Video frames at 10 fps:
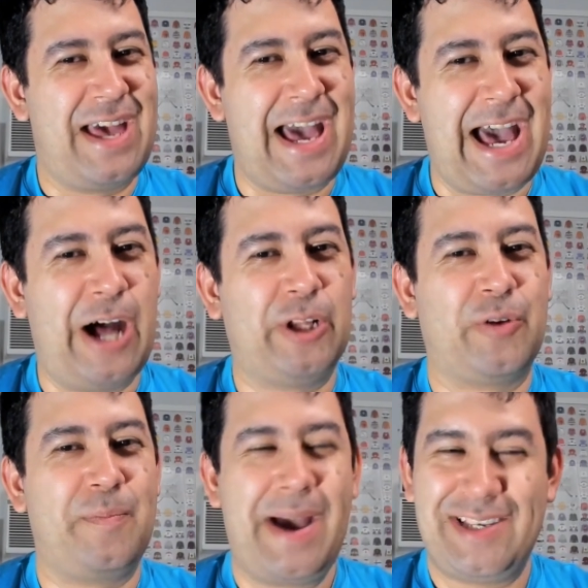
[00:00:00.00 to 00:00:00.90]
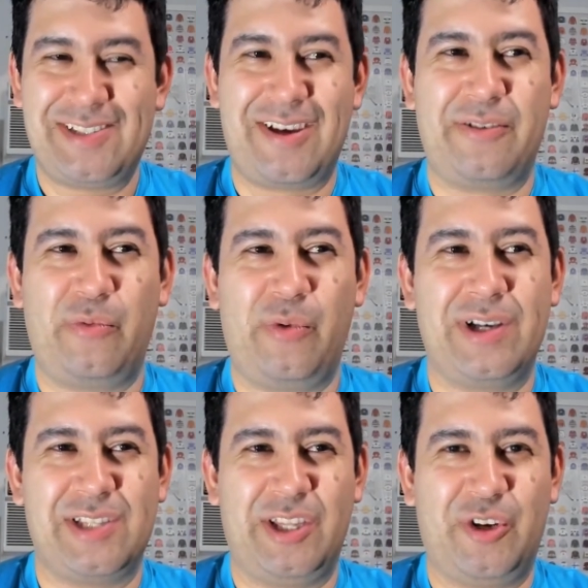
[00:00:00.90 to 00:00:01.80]
Howler mascot
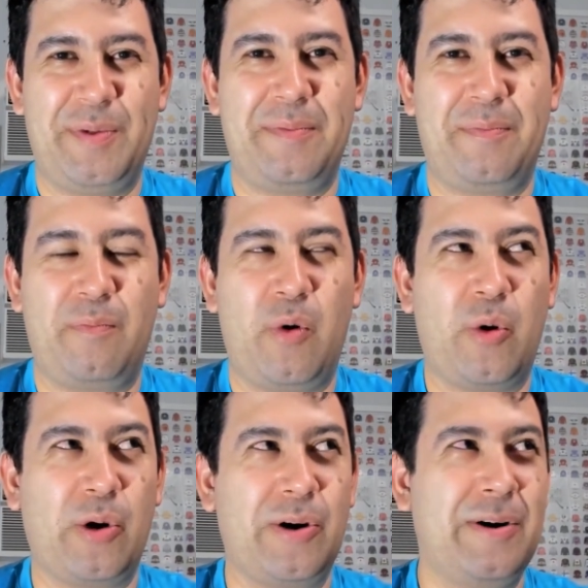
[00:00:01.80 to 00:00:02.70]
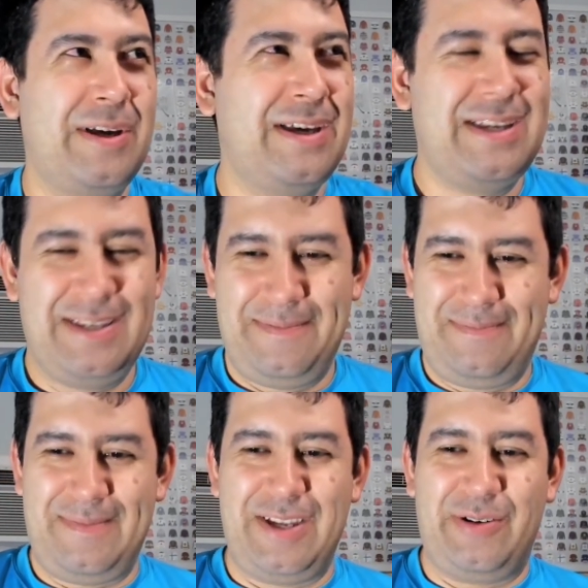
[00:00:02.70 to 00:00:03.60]
was a little bit more,
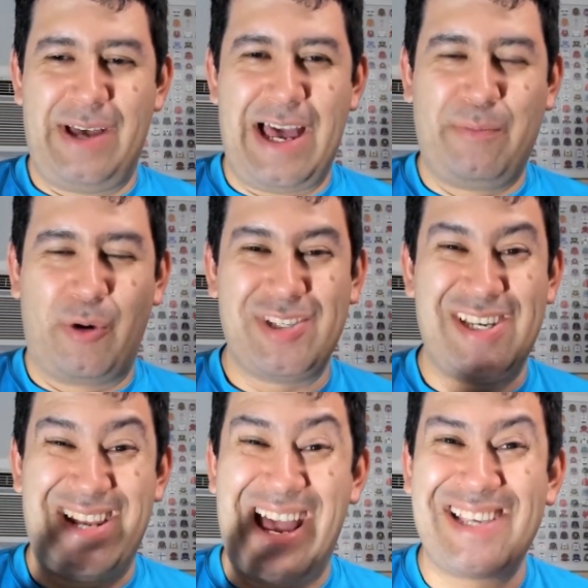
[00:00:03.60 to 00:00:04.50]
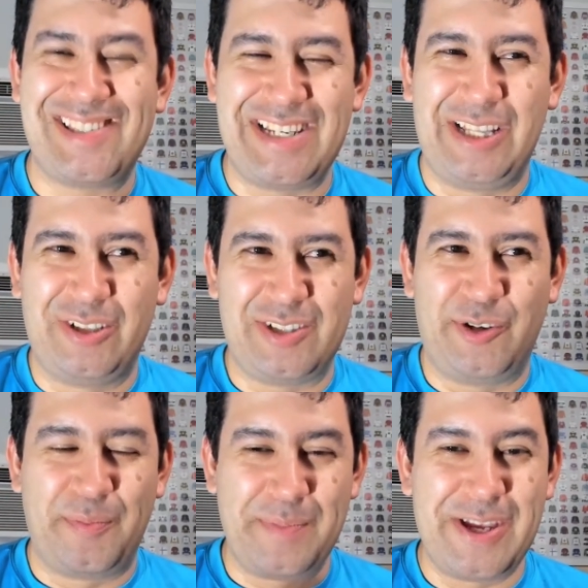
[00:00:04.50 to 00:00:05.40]
you know, had more tenacity, looked a
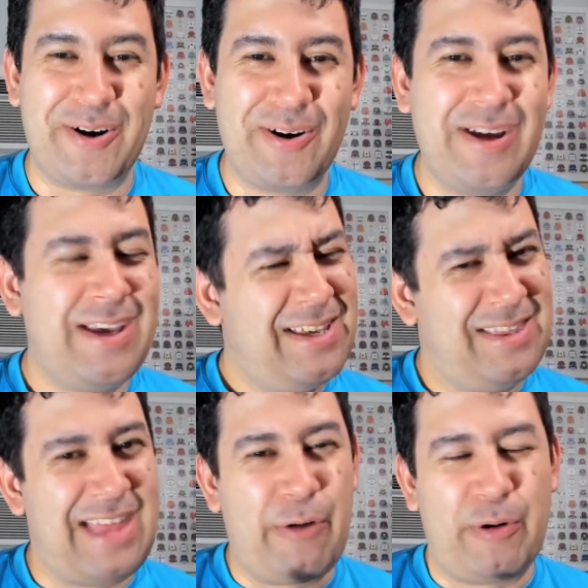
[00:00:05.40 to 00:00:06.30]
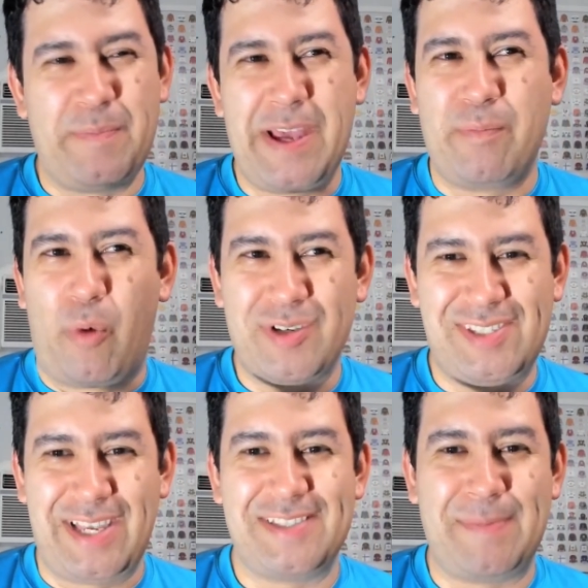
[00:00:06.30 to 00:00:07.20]
little meaner, that would make more
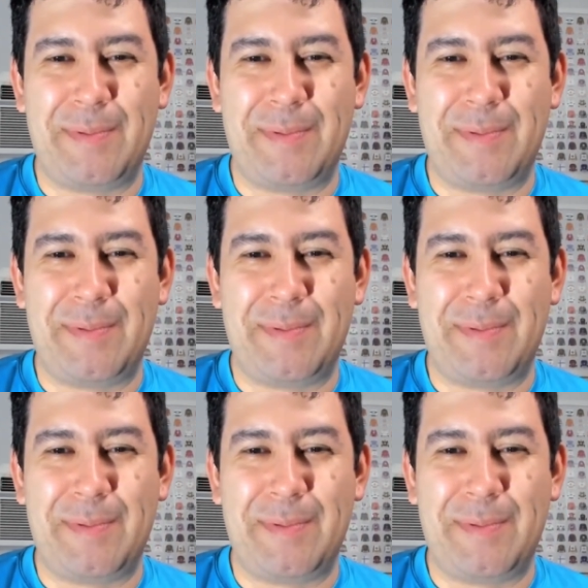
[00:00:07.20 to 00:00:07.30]
sense to me.